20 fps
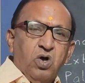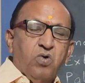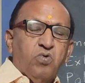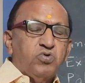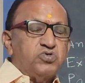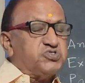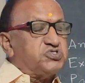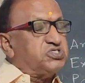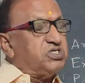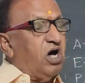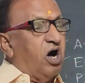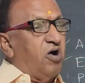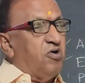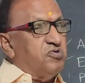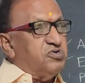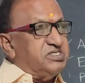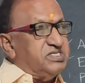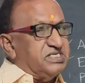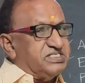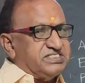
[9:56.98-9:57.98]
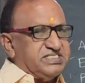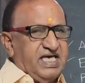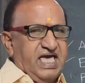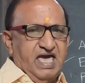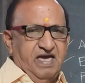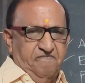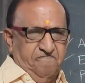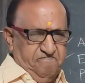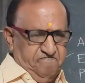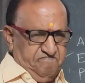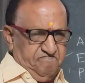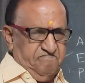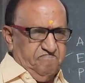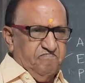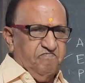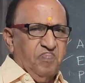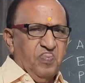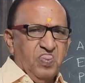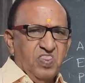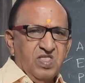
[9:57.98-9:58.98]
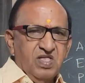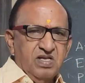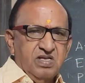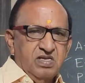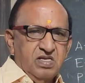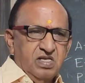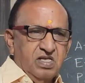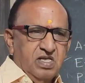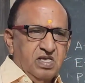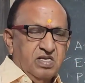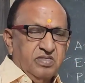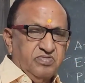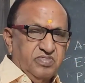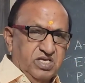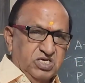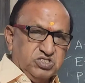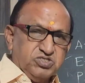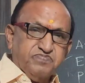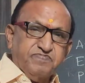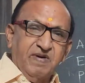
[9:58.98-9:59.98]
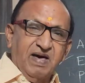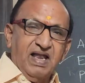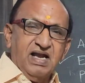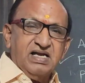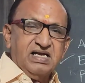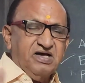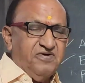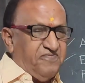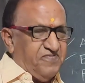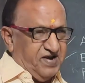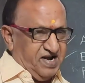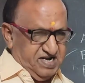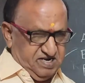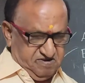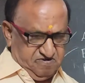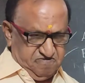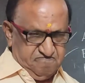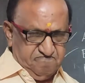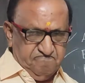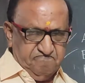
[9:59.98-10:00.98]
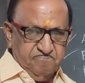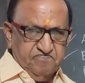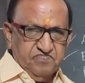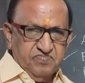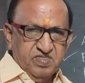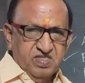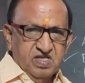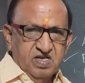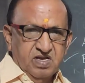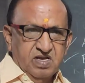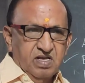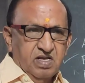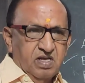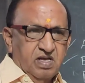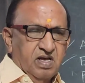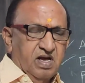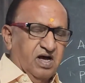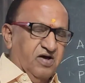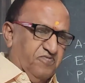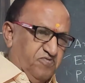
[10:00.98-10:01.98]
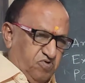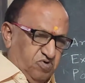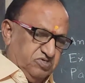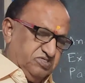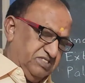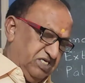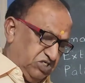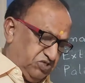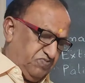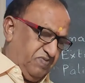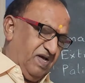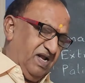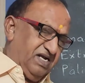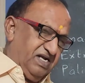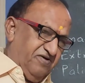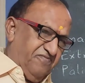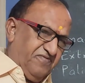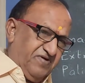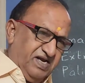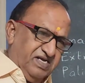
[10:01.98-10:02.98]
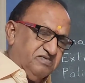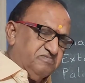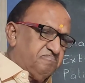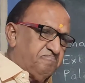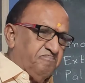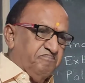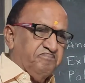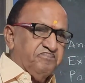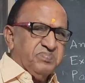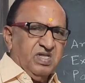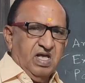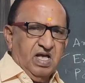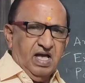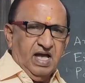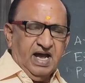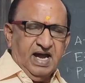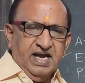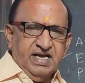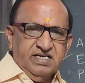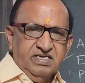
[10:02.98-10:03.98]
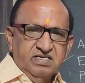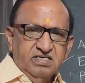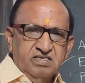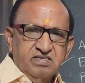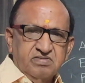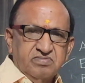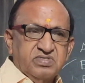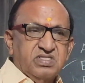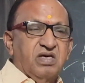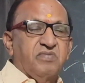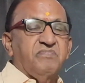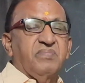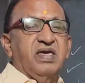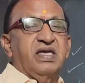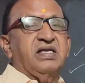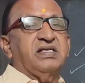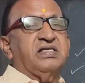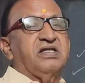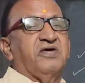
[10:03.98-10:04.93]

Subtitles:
who sound the same. They spell different. Of course, they spell different and they mean